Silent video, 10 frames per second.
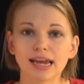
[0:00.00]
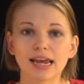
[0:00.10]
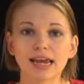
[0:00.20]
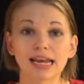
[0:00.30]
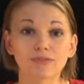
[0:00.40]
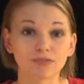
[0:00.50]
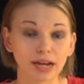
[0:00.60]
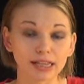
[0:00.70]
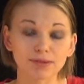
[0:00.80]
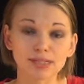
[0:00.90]
and
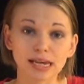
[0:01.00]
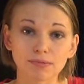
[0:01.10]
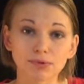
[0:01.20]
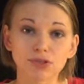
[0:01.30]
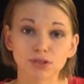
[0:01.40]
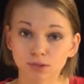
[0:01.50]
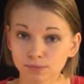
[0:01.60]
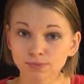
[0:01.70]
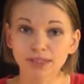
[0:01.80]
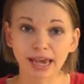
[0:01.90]
finally was able to